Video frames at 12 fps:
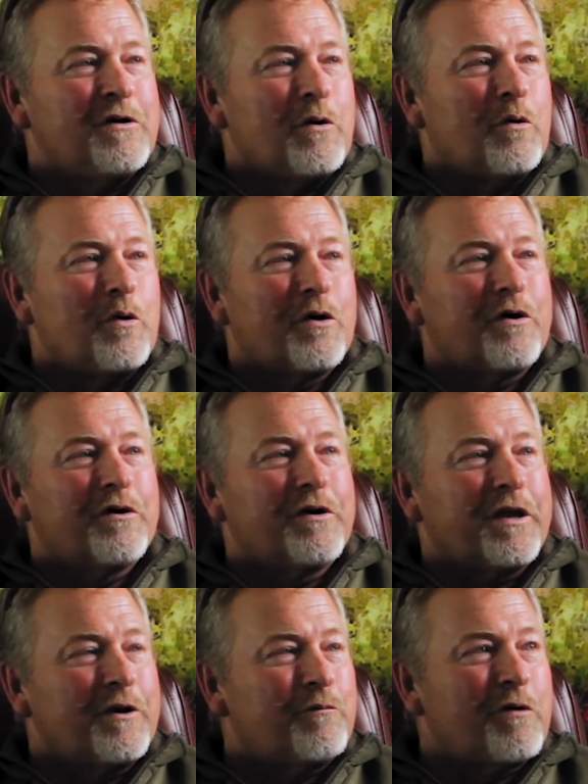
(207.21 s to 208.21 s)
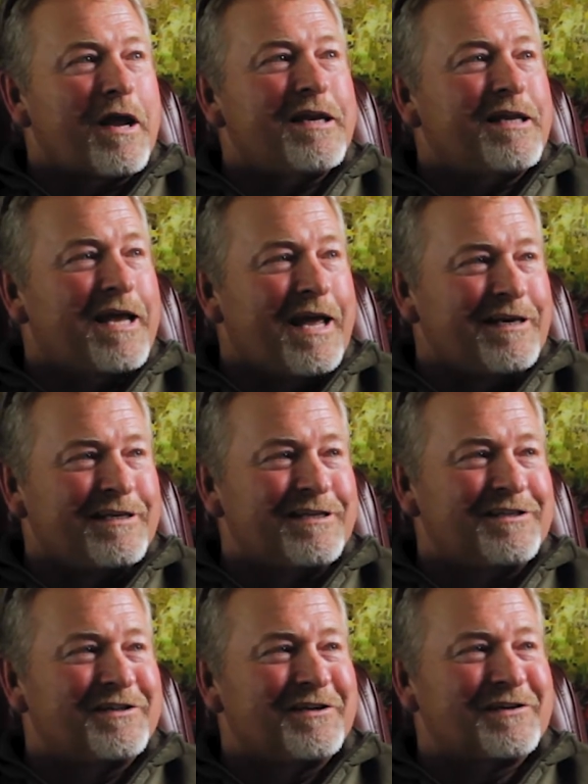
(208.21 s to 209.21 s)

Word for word: Or irradiating